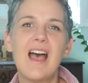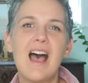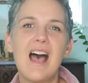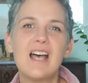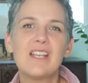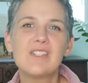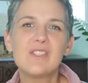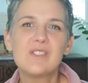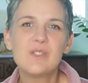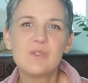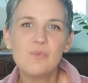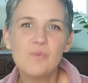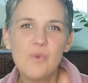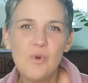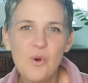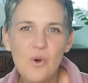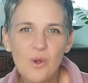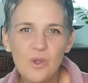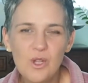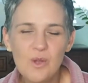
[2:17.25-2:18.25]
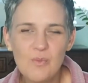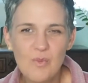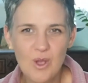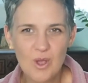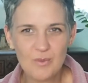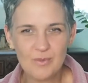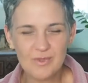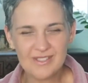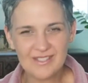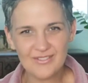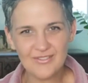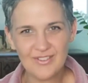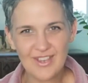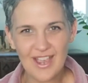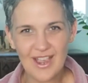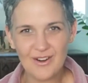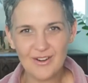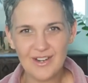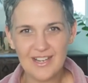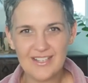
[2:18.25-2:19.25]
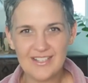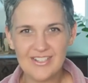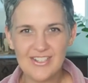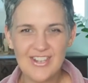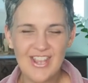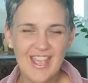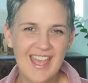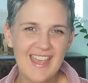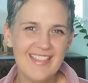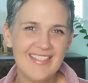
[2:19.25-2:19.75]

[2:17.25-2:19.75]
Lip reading: are smaller moments of courage